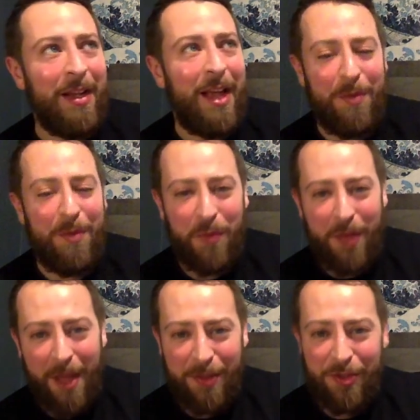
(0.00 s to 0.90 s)

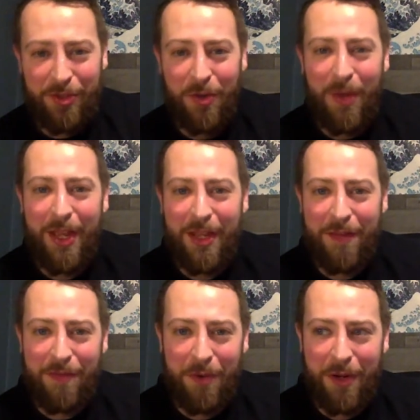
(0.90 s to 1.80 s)
I've been so
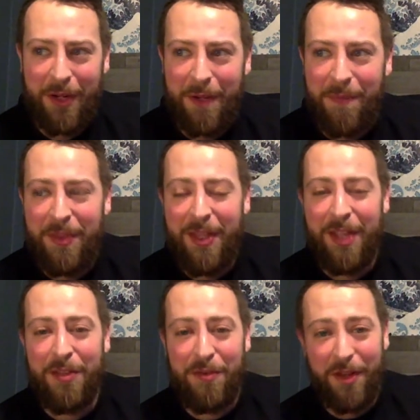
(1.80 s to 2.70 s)
waiting for it,
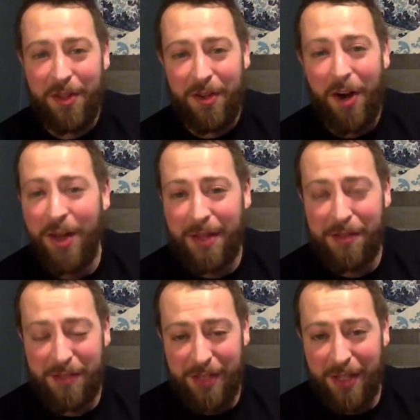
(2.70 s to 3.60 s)
and you fucking call
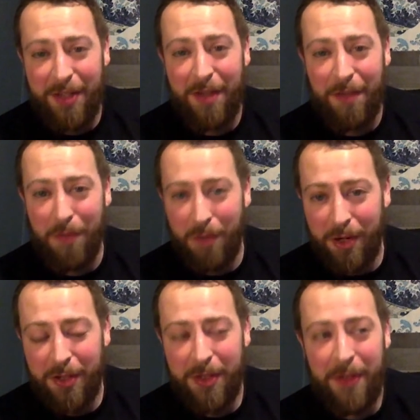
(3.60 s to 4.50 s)
out sick of
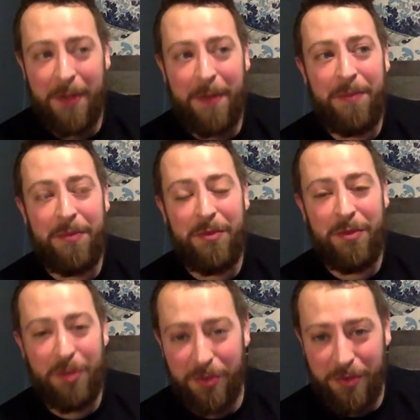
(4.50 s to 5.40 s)
work
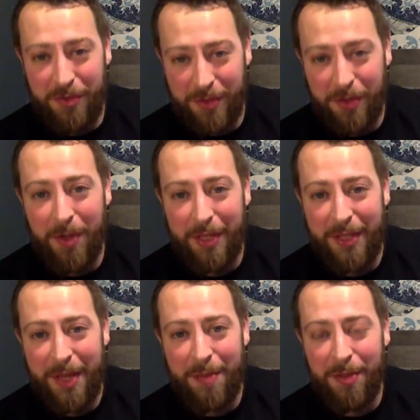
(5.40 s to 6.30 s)
to go
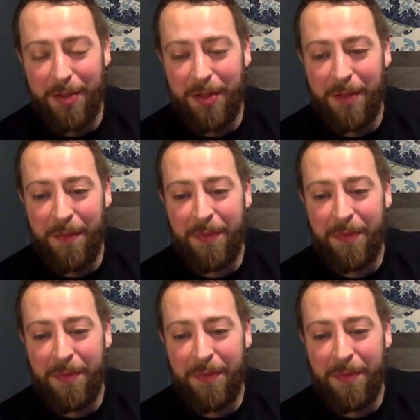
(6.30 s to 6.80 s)
get that book.